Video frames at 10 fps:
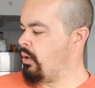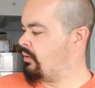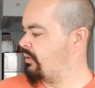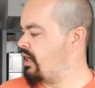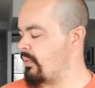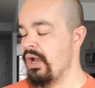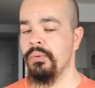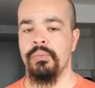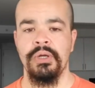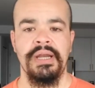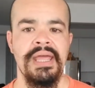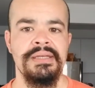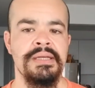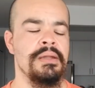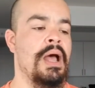Here we go. We're going to end
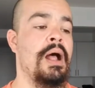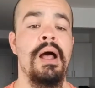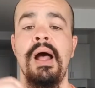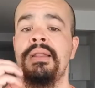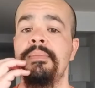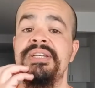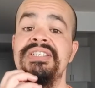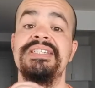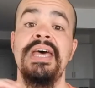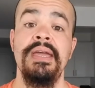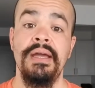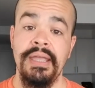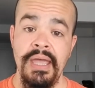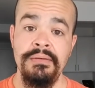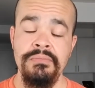it. Let me just say
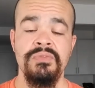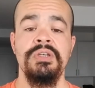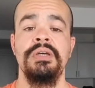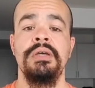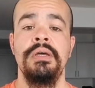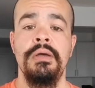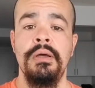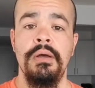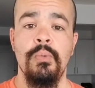again, we're